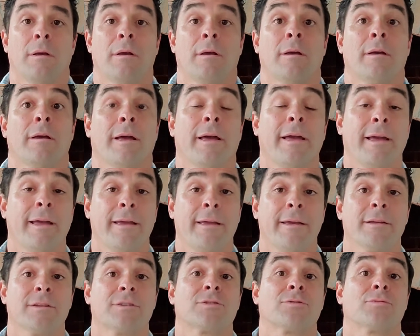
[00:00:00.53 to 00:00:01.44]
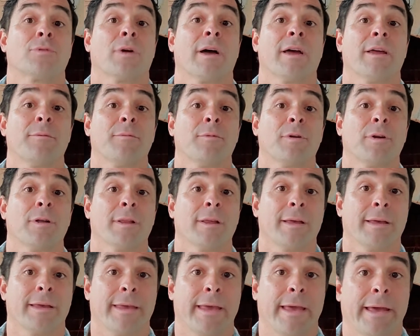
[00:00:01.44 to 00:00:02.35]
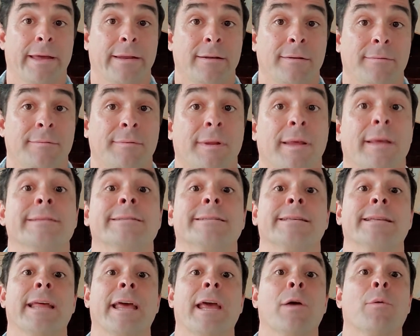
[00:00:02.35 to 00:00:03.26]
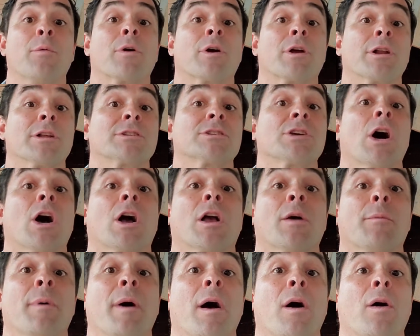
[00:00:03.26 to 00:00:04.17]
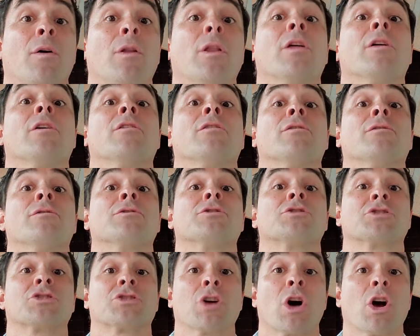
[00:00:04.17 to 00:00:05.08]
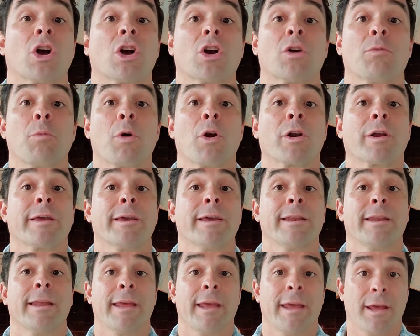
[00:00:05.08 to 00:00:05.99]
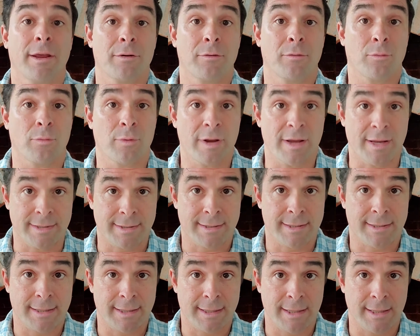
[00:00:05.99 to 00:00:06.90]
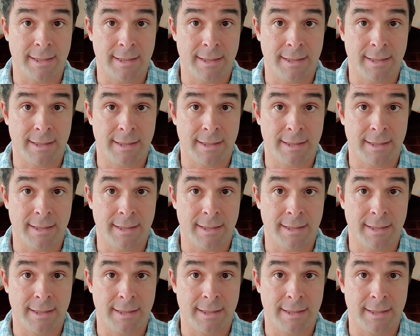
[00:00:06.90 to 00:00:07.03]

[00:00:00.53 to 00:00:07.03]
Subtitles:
Hey, it's Ryan Morelli again, and today we're going to talk about stock market and risk.